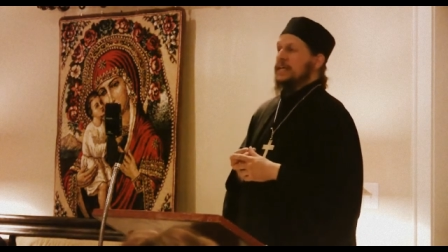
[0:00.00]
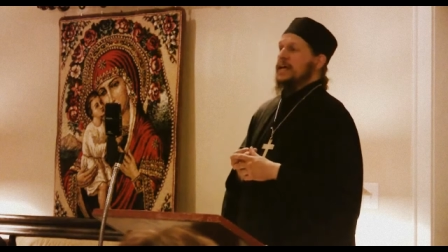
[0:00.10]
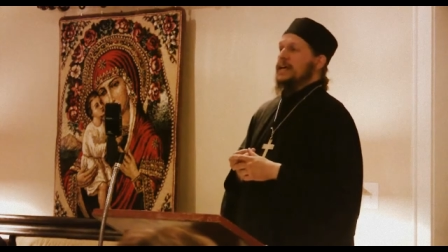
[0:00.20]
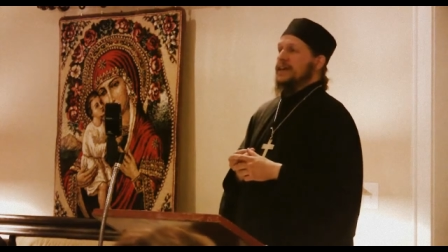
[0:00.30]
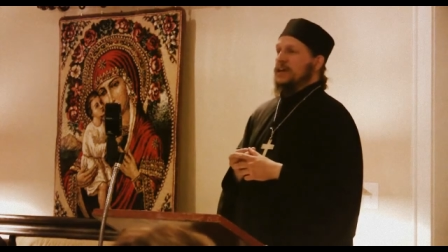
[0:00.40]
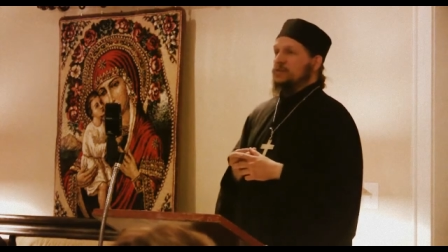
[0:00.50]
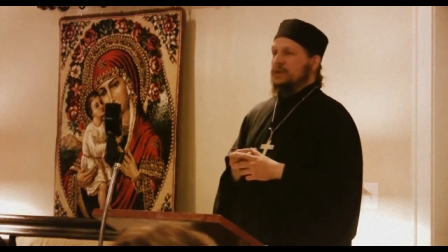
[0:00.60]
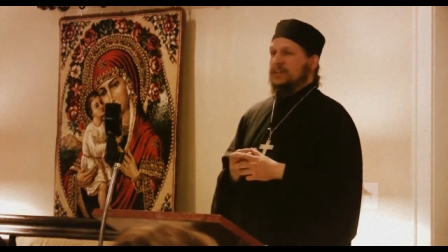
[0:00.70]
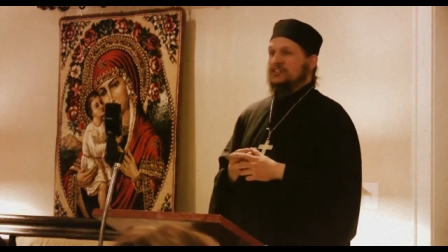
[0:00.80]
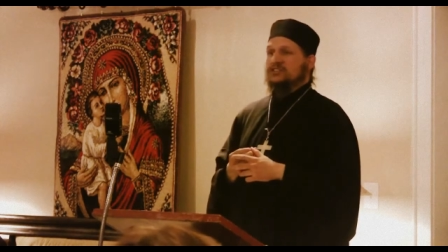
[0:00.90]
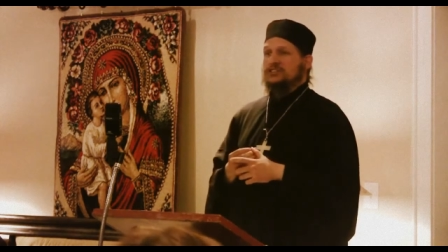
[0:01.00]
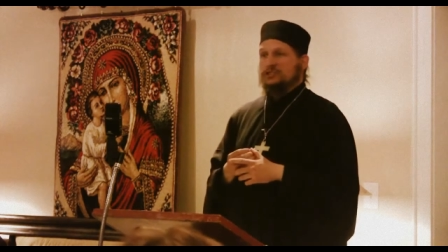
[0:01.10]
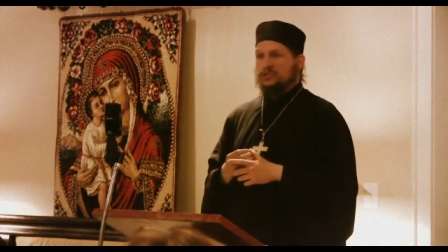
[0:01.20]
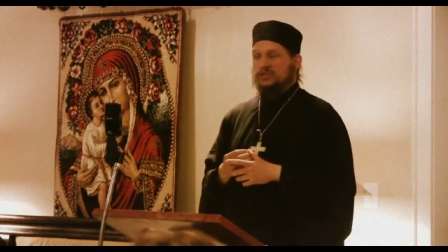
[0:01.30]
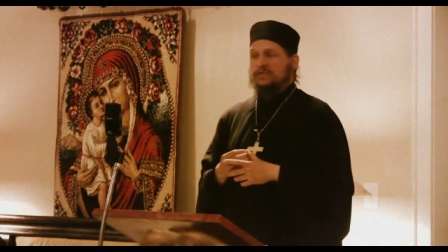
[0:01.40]
and that'll be an
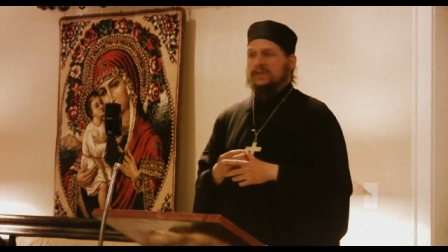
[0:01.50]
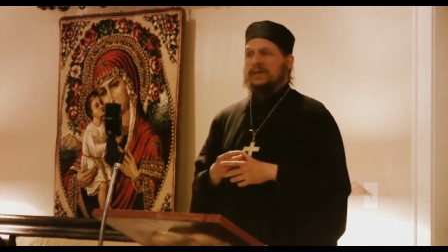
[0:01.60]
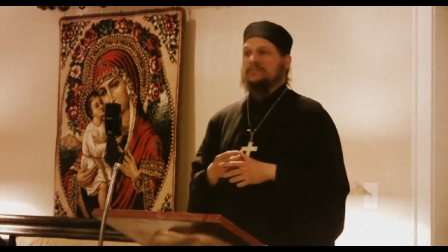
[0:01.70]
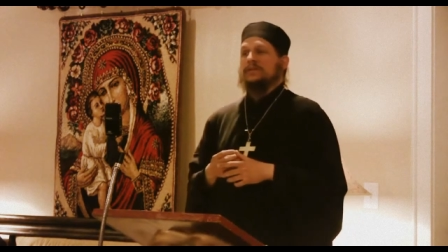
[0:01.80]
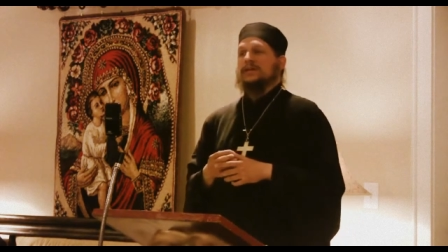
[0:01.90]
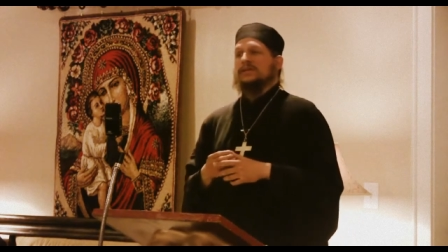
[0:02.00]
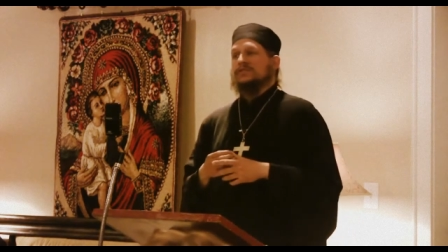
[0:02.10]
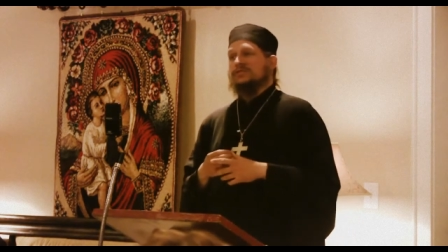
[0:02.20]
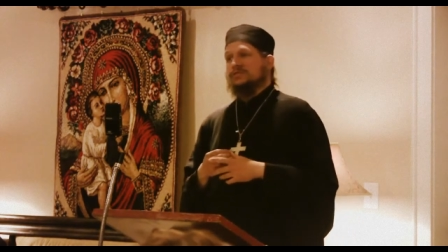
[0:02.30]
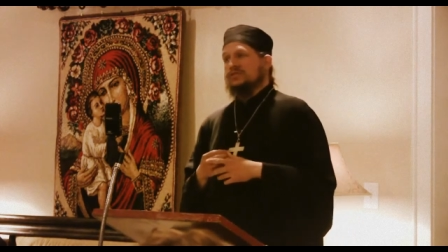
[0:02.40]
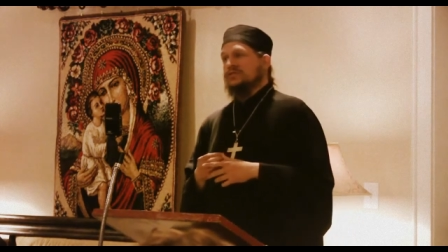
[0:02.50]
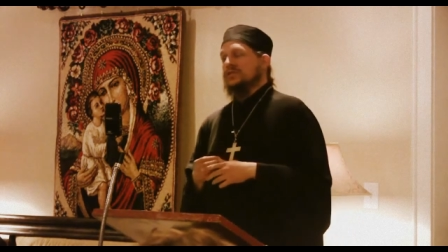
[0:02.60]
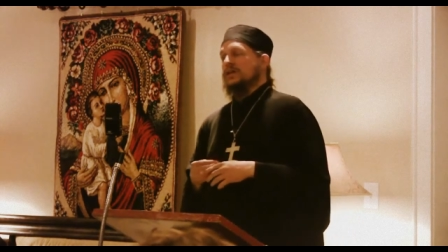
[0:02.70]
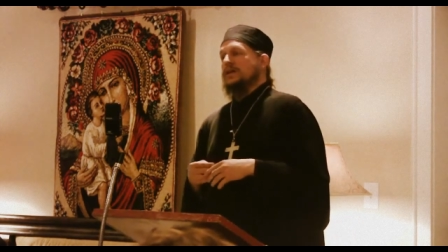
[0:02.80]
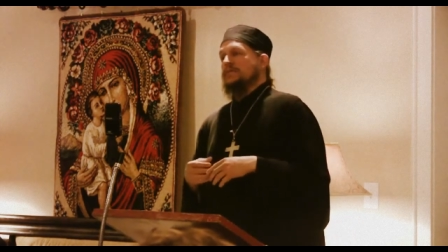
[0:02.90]
excuse for them to introduce,